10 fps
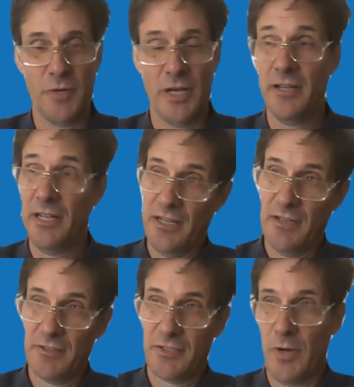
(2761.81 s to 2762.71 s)
Well,
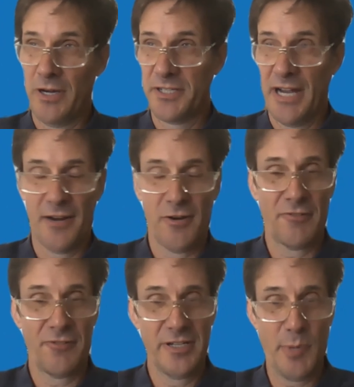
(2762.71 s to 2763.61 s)
Square is not
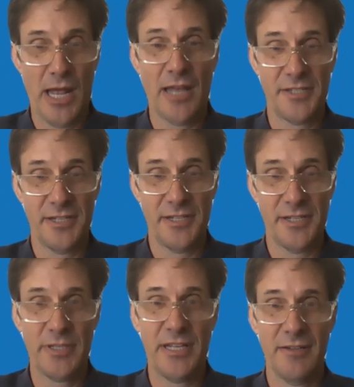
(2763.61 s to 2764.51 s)
offering deposits,
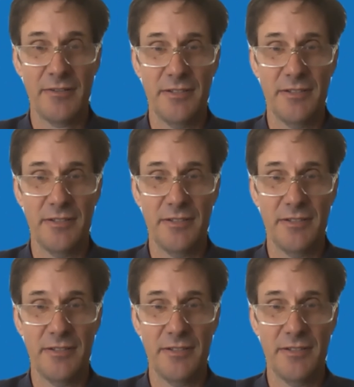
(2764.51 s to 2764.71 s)
but they,